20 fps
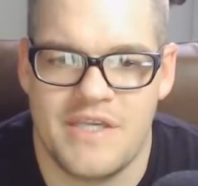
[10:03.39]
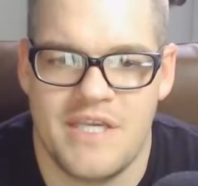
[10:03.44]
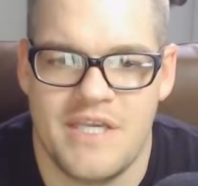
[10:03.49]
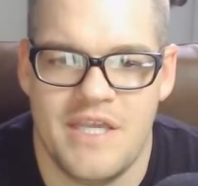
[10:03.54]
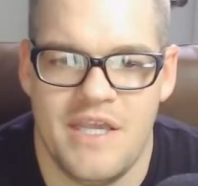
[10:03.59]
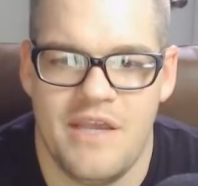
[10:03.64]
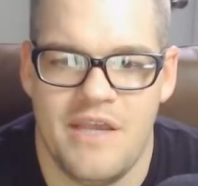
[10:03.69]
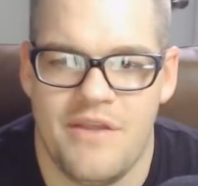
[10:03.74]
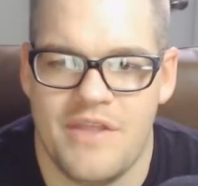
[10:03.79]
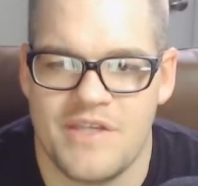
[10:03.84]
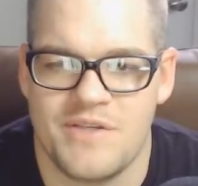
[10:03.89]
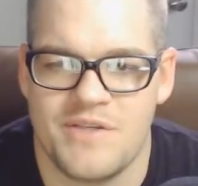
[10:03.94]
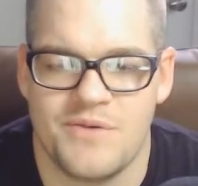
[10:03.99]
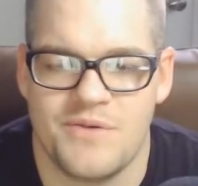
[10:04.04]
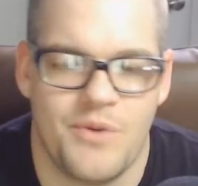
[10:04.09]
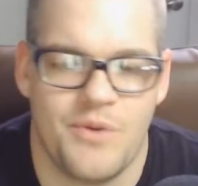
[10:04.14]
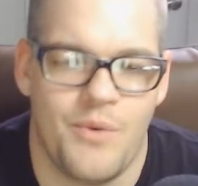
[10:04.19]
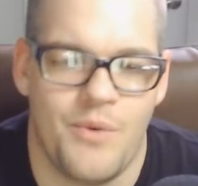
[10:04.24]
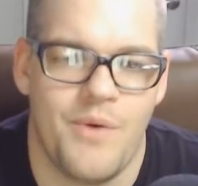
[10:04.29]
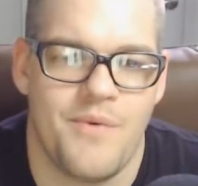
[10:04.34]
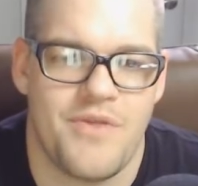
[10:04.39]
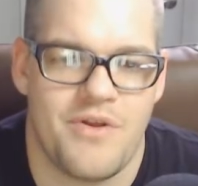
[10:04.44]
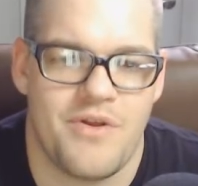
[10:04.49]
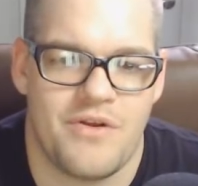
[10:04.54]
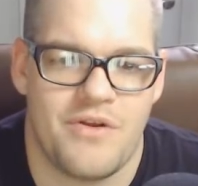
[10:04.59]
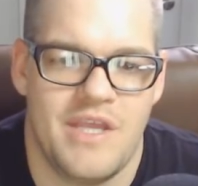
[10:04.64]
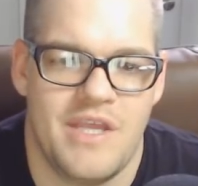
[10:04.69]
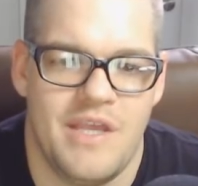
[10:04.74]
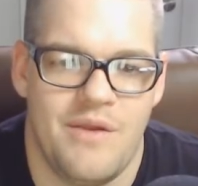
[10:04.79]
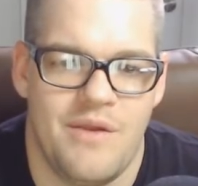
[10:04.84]
key, this is the one with our
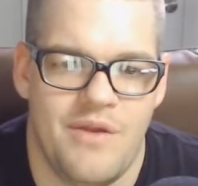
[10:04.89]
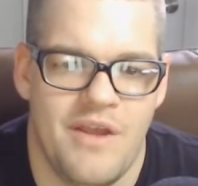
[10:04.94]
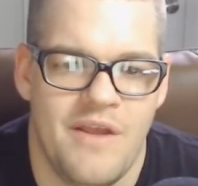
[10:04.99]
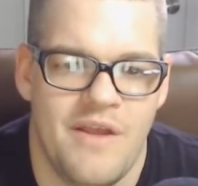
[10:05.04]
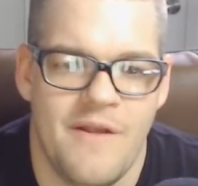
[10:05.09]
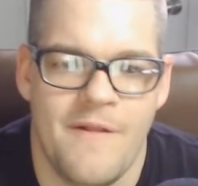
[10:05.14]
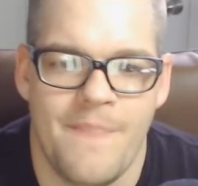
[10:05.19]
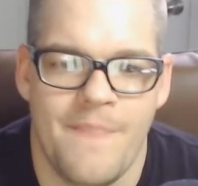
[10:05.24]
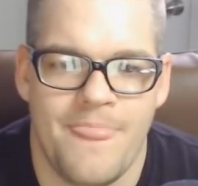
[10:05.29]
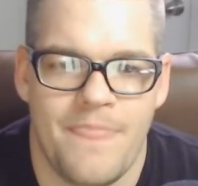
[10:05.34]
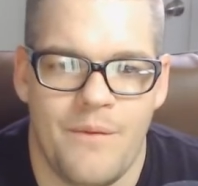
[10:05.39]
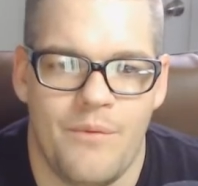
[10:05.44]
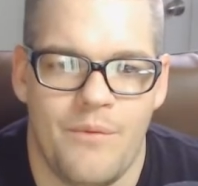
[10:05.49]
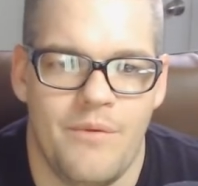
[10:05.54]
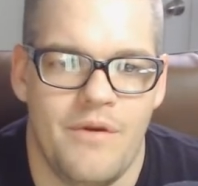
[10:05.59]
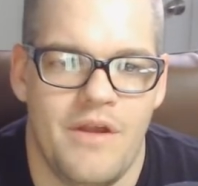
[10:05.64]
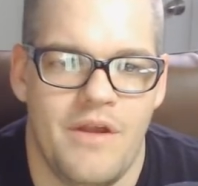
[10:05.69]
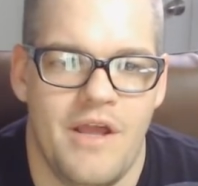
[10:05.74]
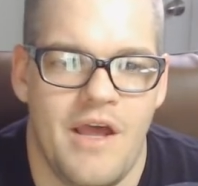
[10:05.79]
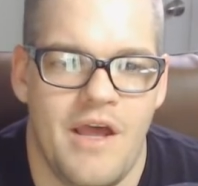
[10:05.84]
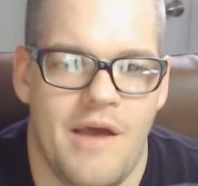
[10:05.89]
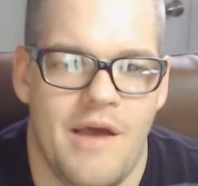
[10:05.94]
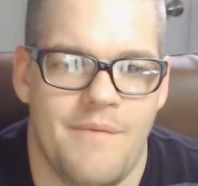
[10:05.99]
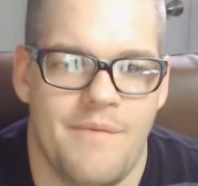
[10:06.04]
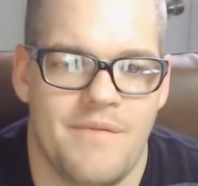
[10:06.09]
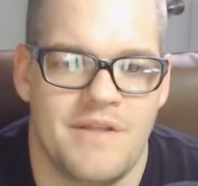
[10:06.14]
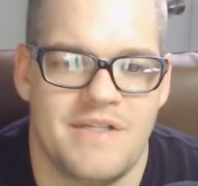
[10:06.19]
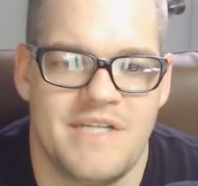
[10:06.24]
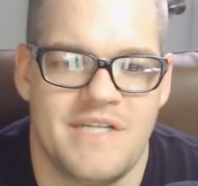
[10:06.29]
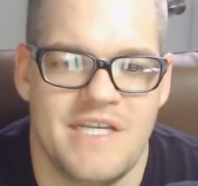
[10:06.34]
key,
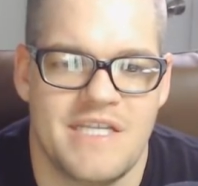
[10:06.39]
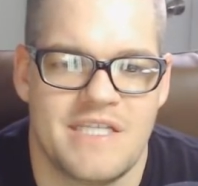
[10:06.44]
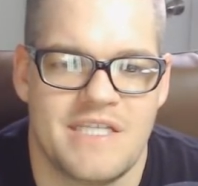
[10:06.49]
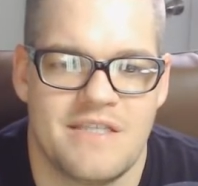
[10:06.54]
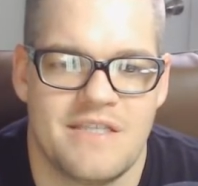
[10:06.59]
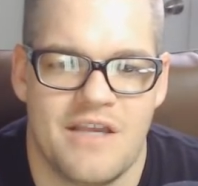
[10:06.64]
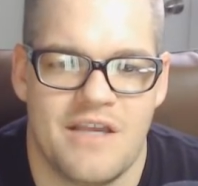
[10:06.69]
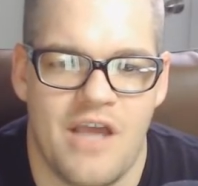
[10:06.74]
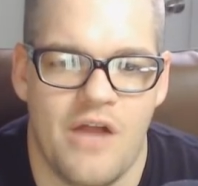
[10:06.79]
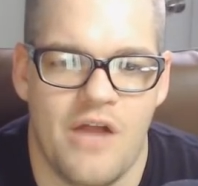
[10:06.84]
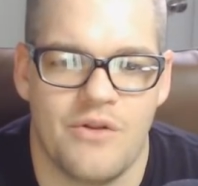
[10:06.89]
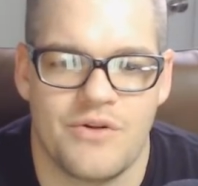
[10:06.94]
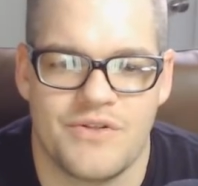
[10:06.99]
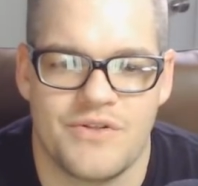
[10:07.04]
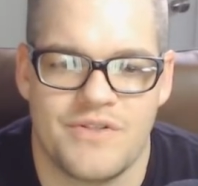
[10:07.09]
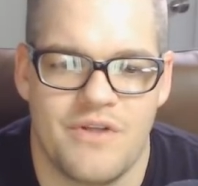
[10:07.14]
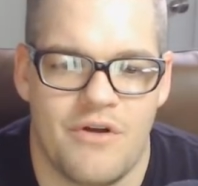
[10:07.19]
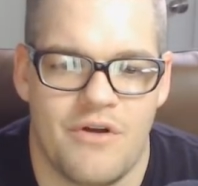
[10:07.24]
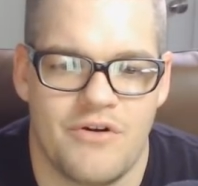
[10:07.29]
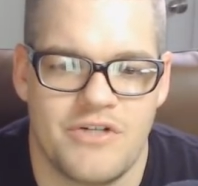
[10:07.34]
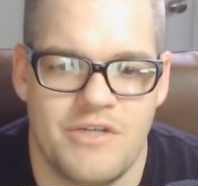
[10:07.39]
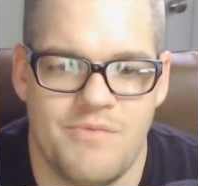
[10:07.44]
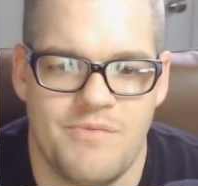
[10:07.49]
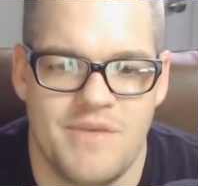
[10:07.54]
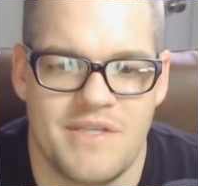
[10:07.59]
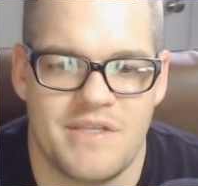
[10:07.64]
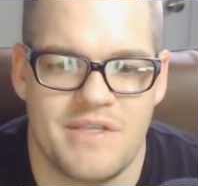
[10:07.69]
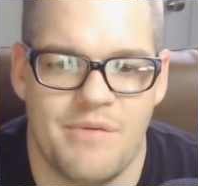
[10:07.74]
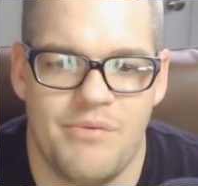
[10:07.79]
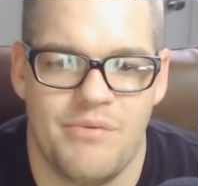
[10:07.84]
the colors, the
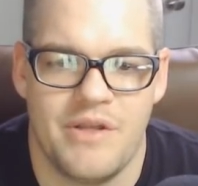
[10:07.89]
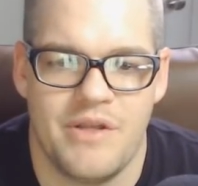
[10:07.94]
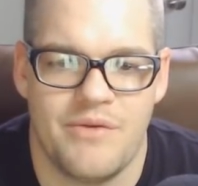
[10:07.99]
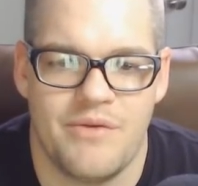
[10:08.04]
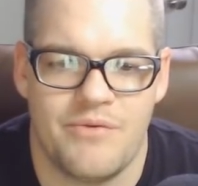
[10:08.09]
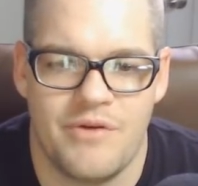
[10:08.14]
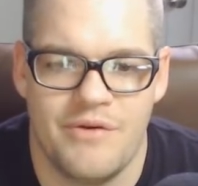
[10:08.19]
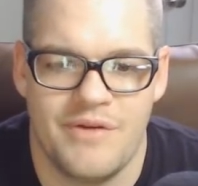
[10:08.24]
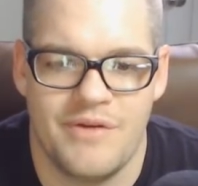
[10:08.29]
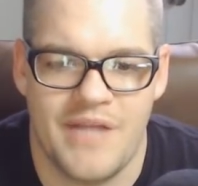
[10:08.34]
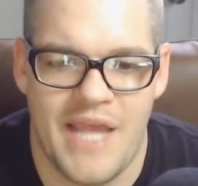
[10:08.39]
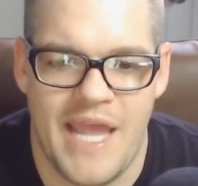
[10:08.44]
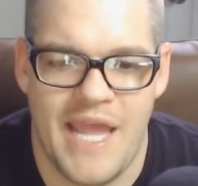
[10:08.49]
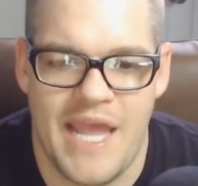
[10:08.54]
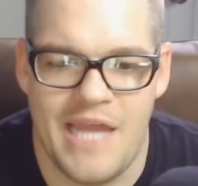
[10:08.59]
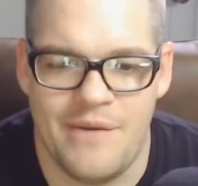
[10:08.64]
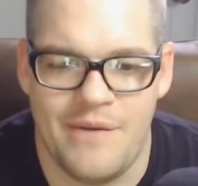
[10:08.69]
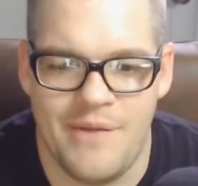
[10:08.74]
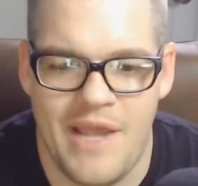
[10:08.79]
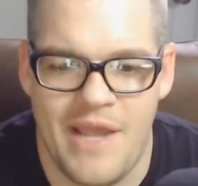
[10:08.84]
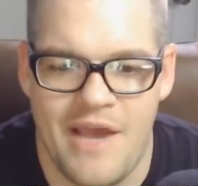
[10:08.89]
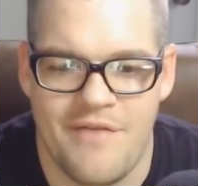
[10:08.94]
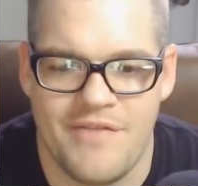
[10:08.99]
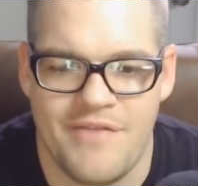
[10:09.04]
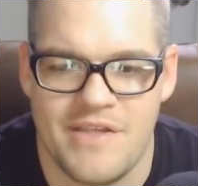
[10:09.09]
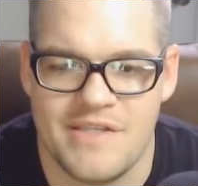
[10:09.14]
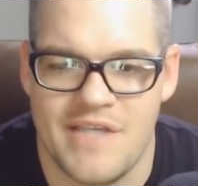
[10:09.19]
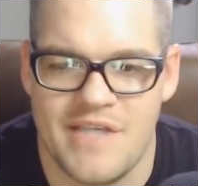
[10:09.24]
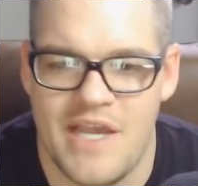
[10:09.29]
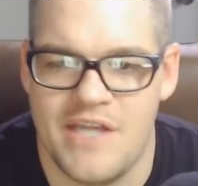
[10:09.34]
RGB is completely ruined, and we have
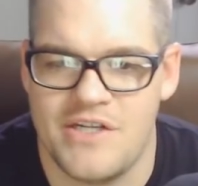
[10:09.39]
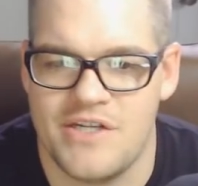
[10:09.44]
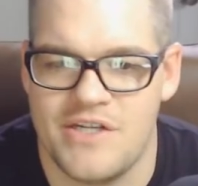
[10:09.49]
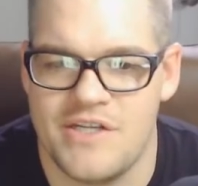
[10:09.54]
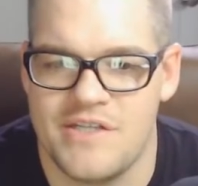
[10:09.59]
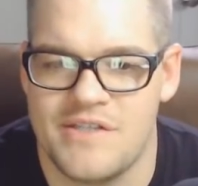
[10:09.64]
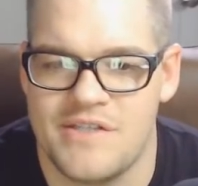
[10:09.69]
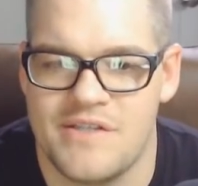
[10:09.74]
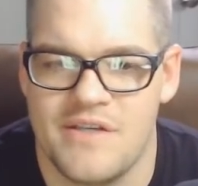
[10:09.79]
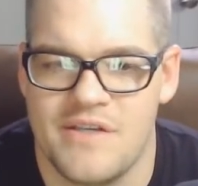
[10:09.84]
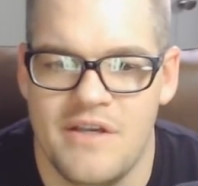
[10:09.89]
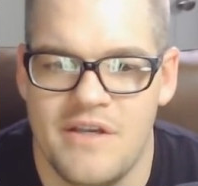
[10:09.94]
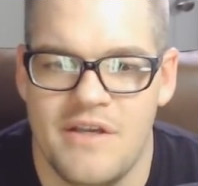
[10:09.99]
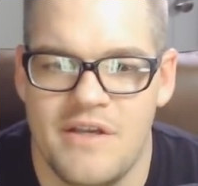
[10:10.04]
these edges,